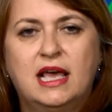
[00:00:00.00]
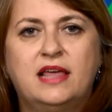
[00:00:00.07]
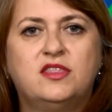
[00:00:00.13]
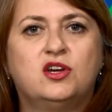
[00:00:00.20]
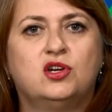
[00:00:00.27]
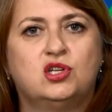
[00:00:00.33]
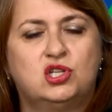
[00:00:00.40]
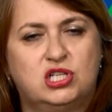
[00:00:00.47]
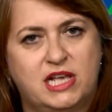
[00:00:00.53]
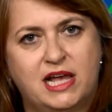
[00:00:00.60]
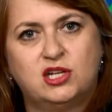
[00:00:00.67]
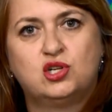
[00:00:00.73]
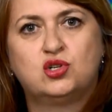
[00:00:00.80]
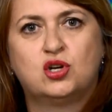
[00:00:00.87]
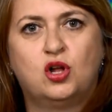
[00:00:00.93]
There's
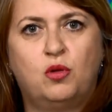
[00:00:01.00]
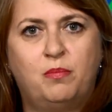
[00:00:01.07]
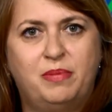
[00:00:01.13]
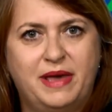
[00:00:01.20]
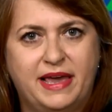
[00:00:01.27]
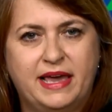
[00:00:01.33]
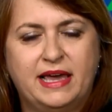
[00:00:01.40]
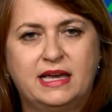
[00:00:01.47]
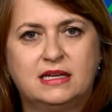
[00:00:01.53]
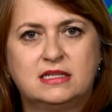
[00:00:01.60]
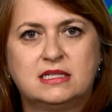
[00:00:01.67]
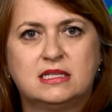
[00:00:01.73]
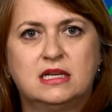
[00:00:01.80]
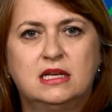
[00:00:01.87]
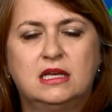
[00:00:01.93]
central
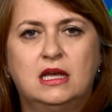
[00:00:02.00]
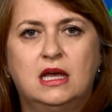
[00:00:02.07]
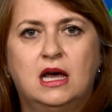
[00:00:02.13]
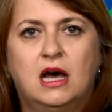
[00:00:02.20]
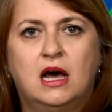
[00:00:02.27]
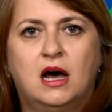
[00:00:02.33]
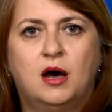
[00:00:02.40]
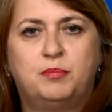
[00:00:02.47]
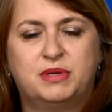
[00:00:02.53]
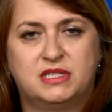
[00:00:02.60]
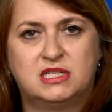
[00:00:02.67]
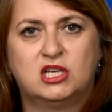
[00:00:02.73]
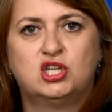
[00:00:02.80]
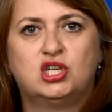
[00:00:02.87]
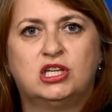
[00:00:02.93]
banks
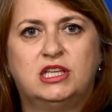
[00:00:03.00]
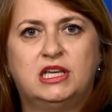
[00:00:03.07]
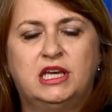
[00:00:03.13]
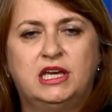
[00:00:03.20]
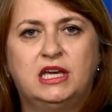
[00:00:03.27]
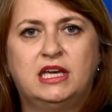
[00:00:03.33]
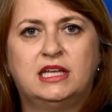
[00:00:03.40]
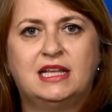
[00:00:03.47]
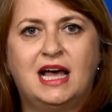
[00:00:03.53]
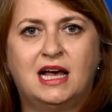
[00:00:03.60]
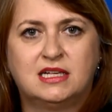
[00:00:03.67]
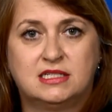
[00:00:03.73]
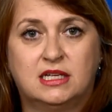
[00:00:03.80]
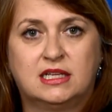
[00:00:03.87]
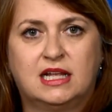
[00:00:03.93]
positioning in
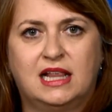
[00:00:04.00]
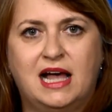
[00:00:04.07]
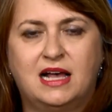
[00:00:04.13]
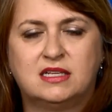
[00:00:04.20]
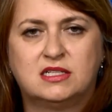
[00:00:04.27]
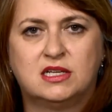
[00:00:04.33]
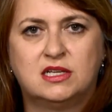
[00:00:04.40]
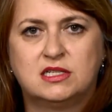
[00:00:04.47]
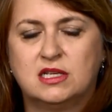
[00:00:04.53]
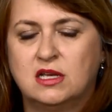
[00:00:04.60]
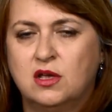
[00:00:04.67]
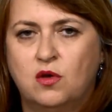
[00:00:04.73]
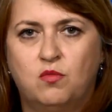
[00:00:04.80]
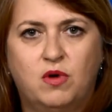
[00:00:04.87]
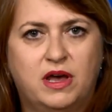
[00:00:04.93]
asset classes,
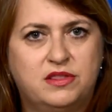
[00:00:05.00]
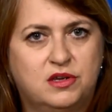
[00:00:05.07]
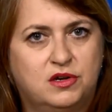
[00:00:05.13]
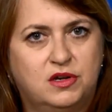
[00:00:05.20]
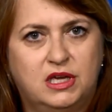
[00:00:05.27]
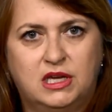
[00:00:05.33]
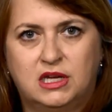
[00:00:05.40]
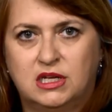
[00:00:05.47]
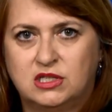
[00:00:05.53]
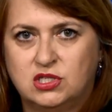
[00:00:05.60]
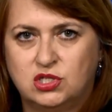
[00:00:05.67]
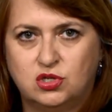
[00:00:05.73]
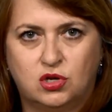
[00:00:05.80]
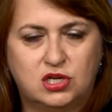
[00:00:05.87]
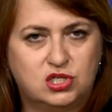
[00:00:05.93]
whether it's
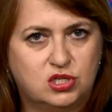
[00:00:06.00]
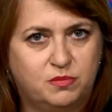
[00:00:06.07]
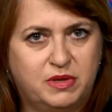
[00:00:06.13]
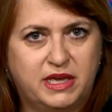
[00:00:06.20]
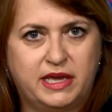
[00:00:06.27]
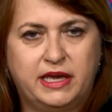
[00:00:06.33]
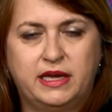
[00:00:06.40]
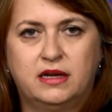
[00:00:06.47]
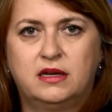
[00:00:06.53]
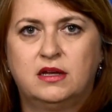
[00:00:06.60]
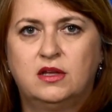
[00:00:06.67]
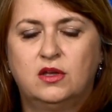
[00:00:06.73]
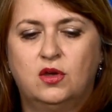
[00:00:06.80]
Deutsche Bank,